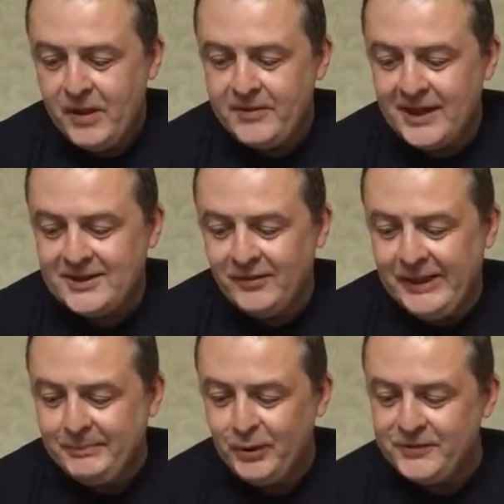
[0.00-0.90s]
That only
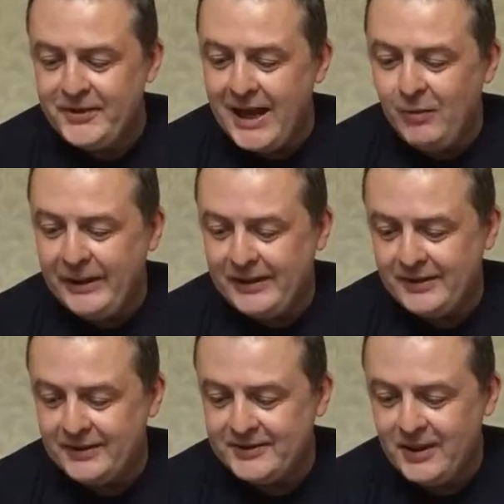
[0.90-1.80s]
proves their
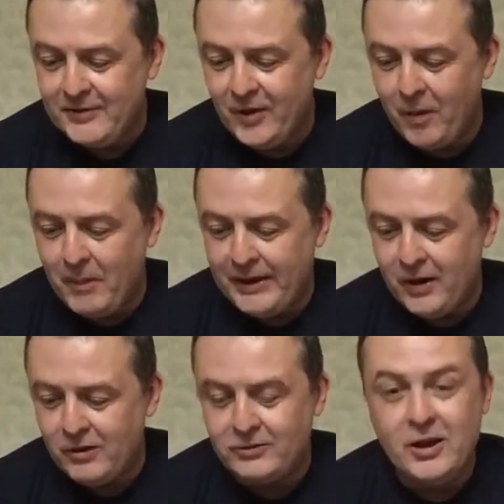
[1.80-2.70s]
weakness, not my
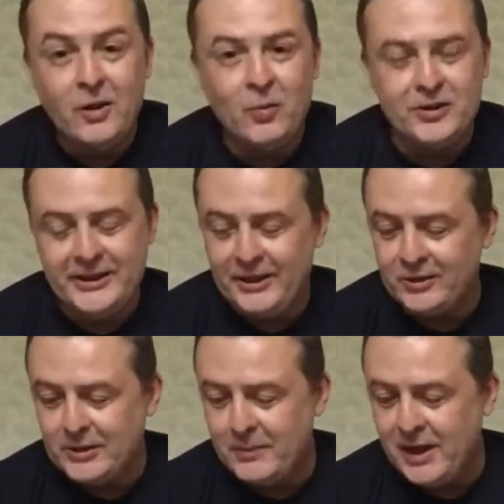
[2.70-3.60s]
own. What are your
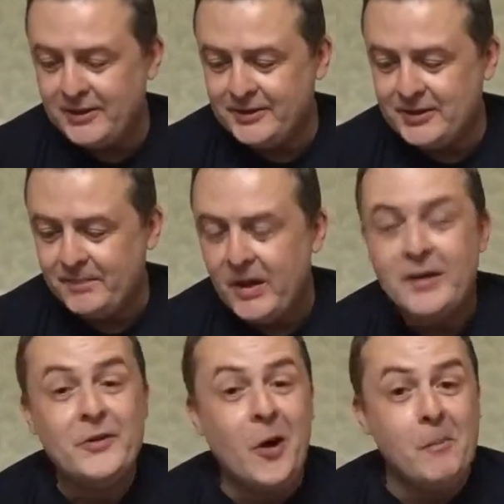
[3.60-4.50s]
demands?
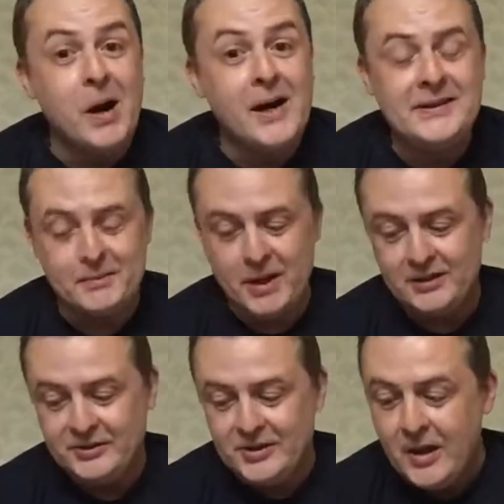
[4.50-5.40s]
Not my
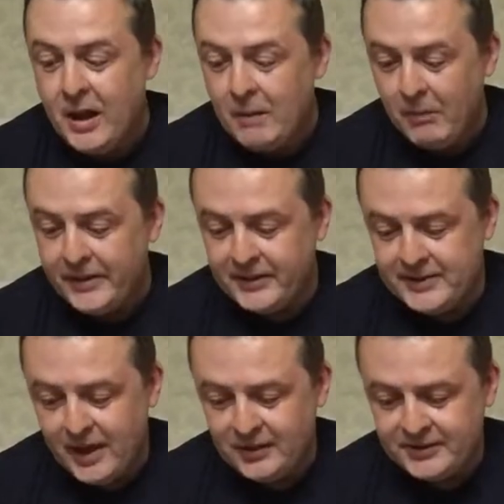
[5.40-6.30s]
demands, Mother
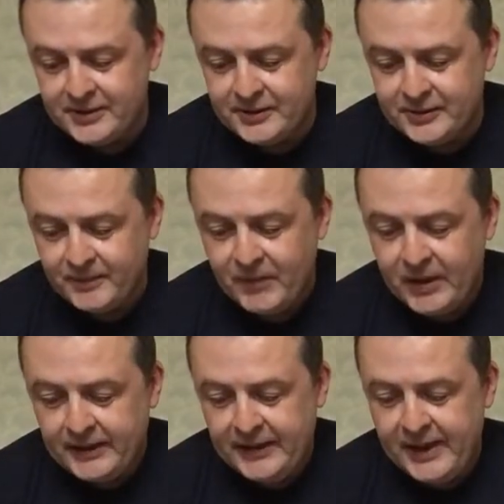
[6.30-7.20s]
Talzin's.
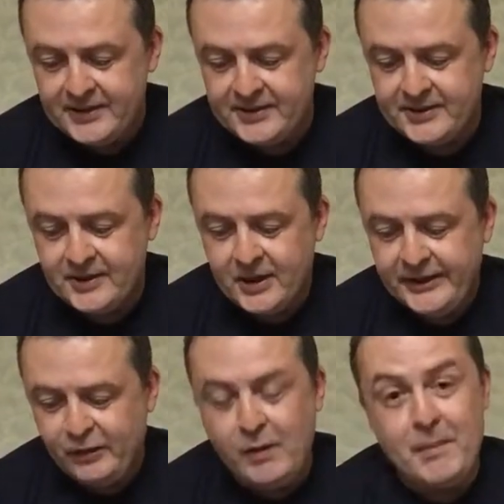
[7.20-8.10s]
Yes,
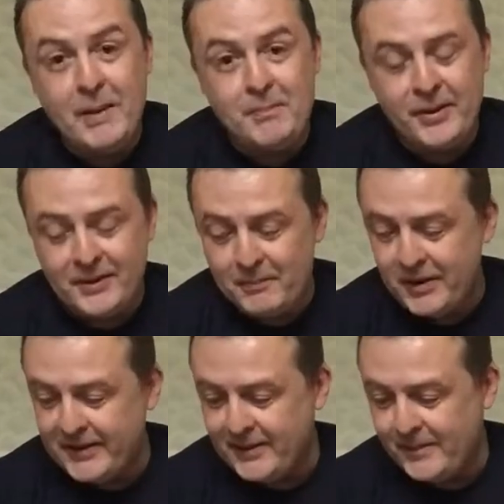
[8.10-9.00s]
you remember the
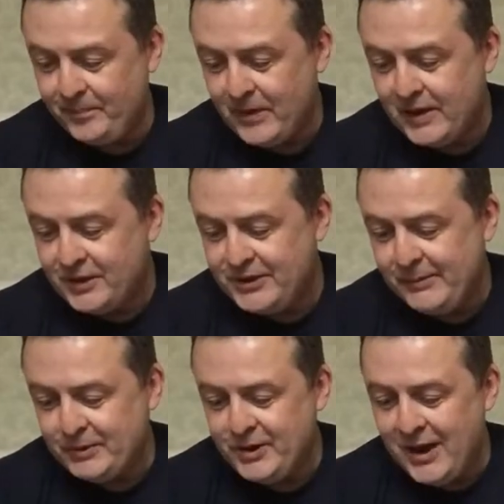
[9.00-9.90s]
mother. She
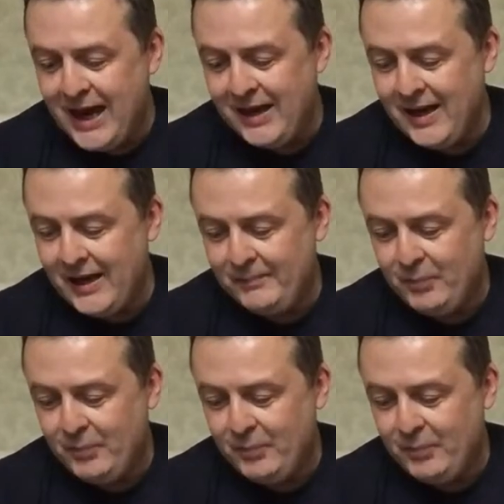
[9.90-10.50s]
was your ally,